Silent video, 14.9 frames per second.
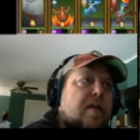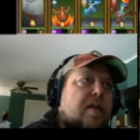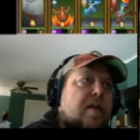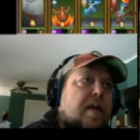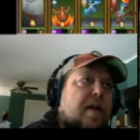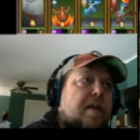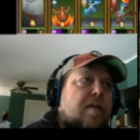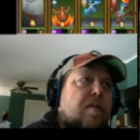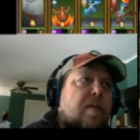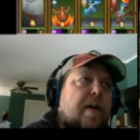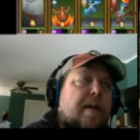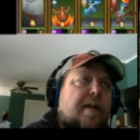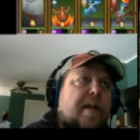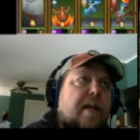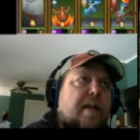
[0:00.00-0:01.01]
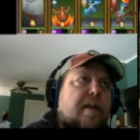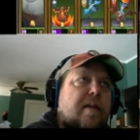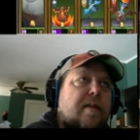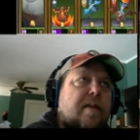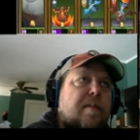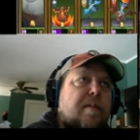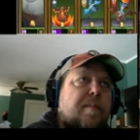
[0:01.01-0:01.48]
I do want to take
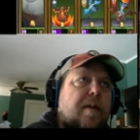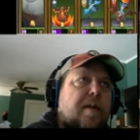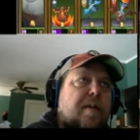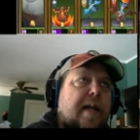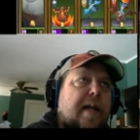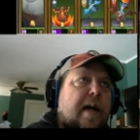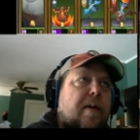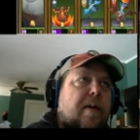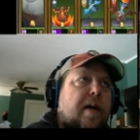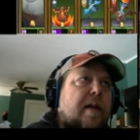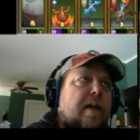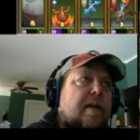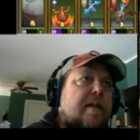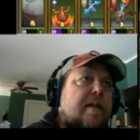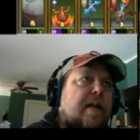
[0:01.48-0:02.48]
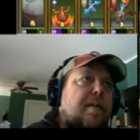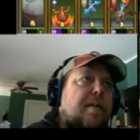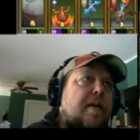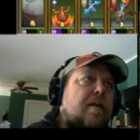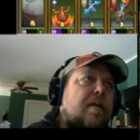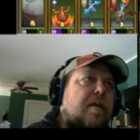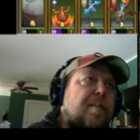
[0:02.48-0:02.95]
this middle tower. I like to take
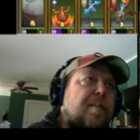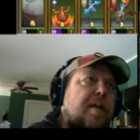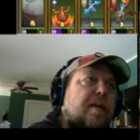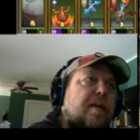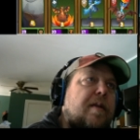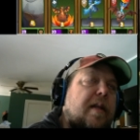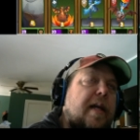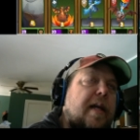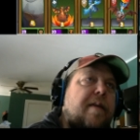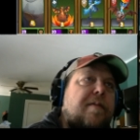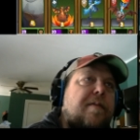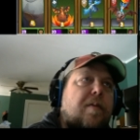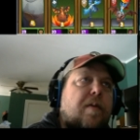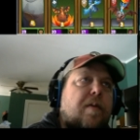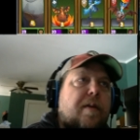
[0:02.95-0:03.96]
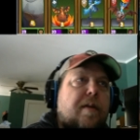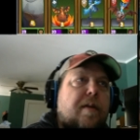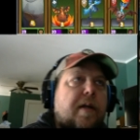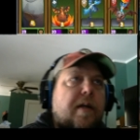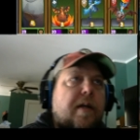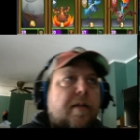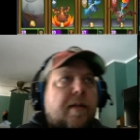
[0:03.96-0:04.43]
either the middle and the left or
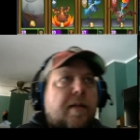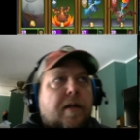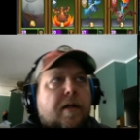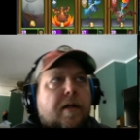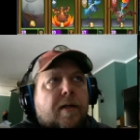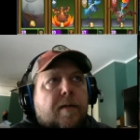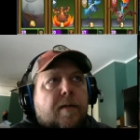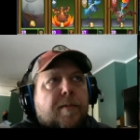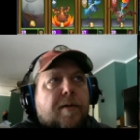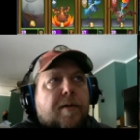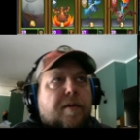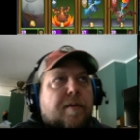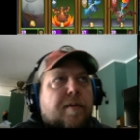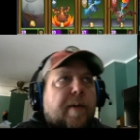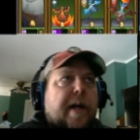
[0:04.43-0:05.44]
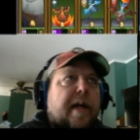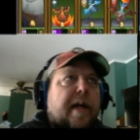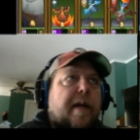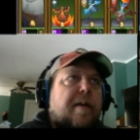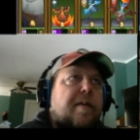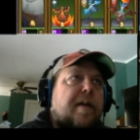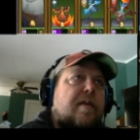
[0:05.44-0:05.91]
the middle and the right.
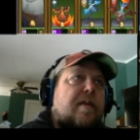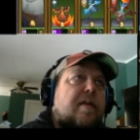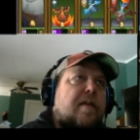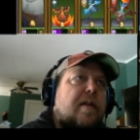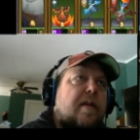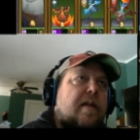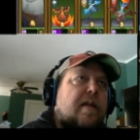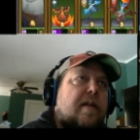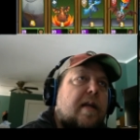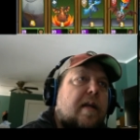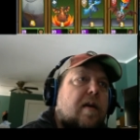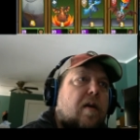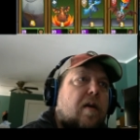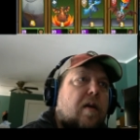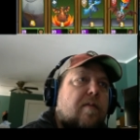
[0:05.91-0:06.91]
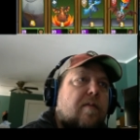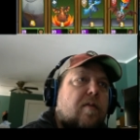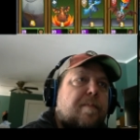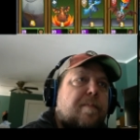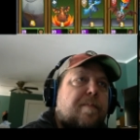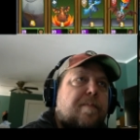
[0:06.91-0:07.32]
I don't necessarily need to take all of them.